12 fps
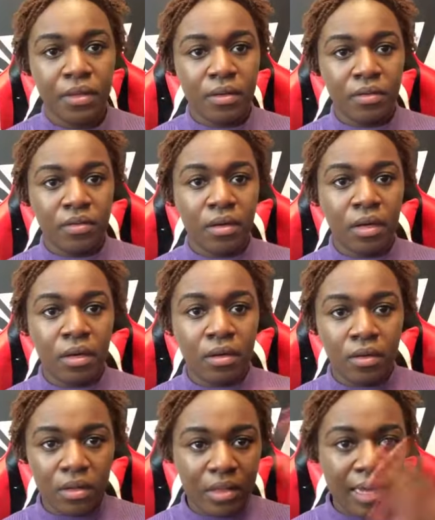
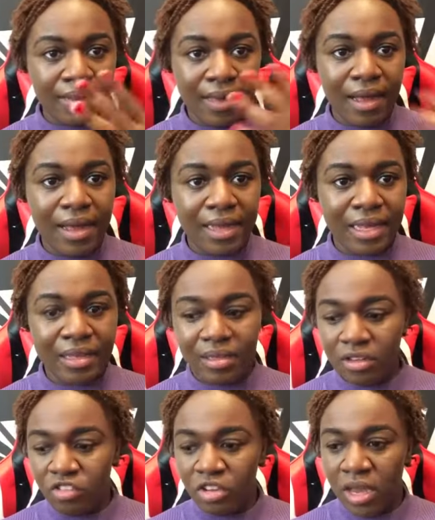So that's how I get
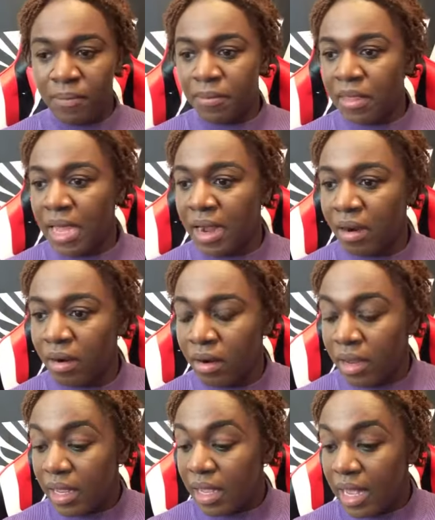the shape there.
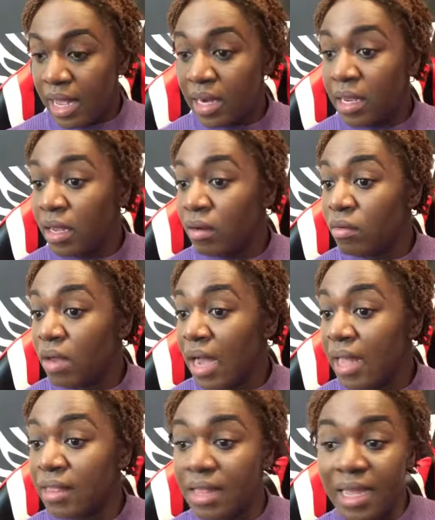And then
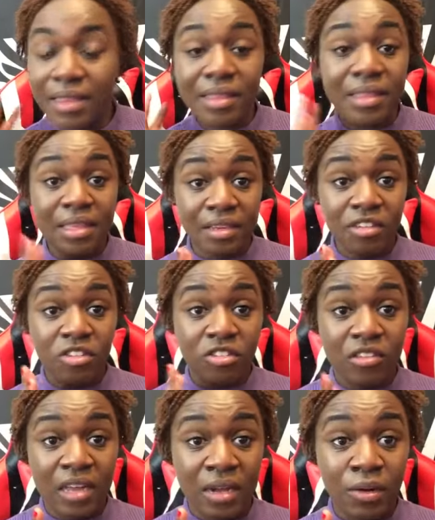I let this
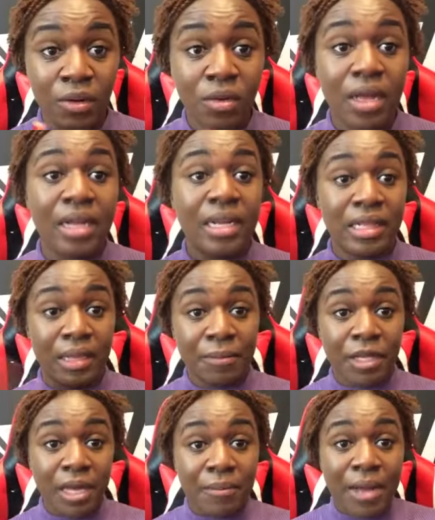settle. And then let
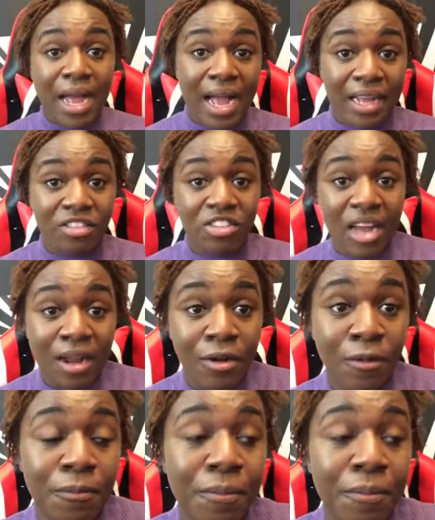me get my eyeshadow